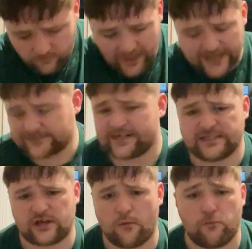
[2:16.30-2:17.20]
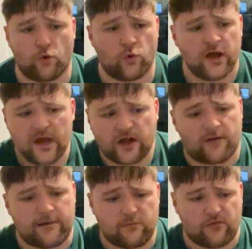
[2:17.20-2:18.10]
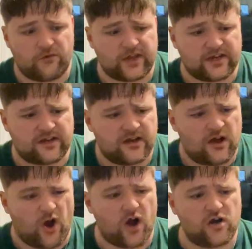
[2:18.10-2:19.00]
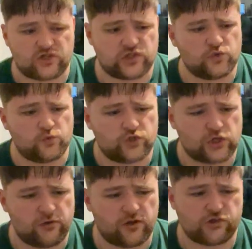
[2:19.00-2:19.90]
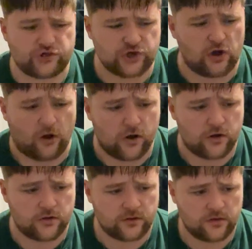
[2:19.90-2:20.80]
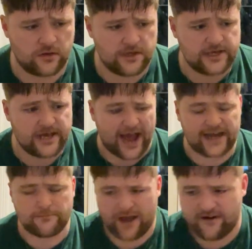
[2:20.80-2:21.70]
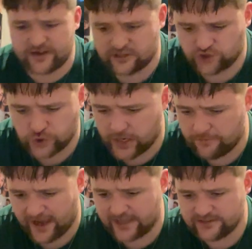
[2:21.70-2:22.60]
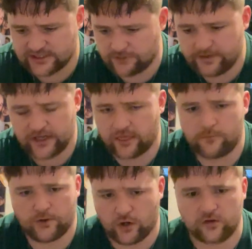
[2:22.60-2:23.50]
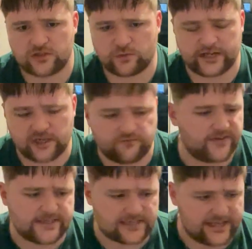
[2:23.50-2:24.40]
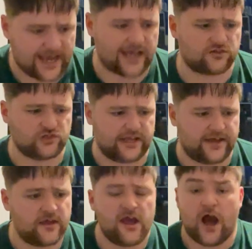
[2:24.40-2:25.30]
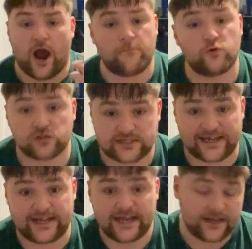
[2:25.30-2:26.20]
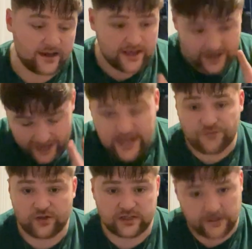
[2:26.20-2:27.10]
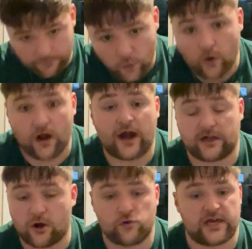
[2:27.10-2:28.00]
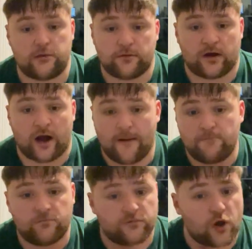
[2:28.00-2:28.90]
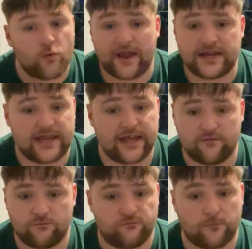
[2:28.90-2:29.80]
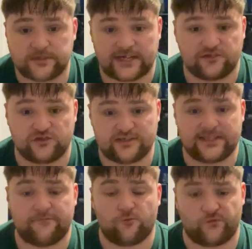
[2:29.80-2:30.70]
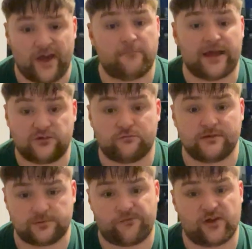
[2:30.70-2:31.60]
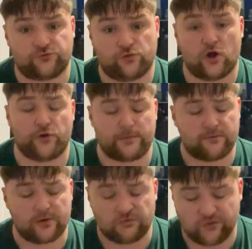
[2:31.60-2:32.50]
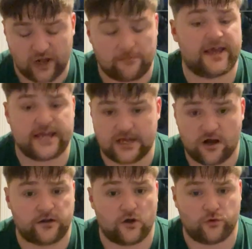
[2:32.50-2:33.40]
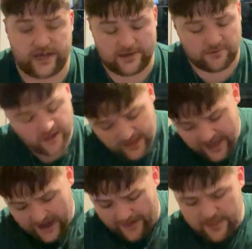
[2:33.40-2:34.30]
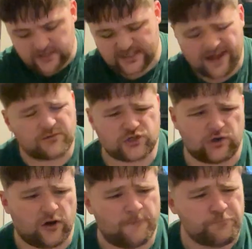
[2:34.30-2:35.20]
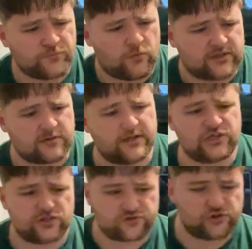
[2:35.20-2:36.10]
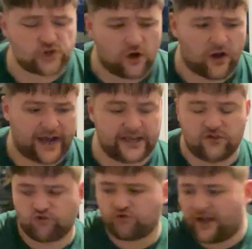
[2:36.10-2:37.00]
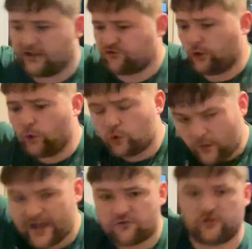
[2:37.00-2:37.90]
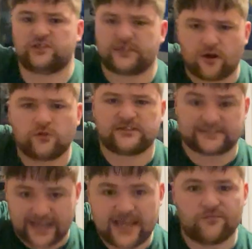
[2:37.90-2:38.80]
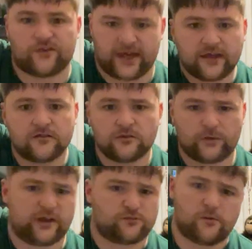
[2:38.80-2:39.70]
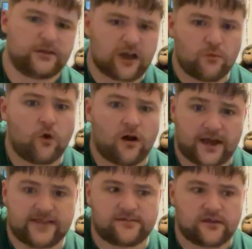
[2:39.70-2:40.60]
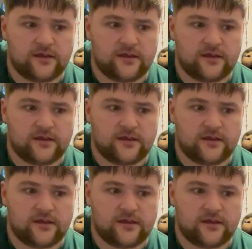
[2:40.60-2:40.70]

as an example, can't remember, I think Arsenal took a shot and he parried it straight back into the middle of the box when he could have easily catched it. I'm not saying anything because I'm not a goalkeeper. I'm nowhere near Robert Sanchez's level. Fair play to him, he's a professional goalkeeper, but fuck me, he can't goalkeep. And there was another shot where somebody shot and he stretched all the way across the goal to save it when it was probably going wide,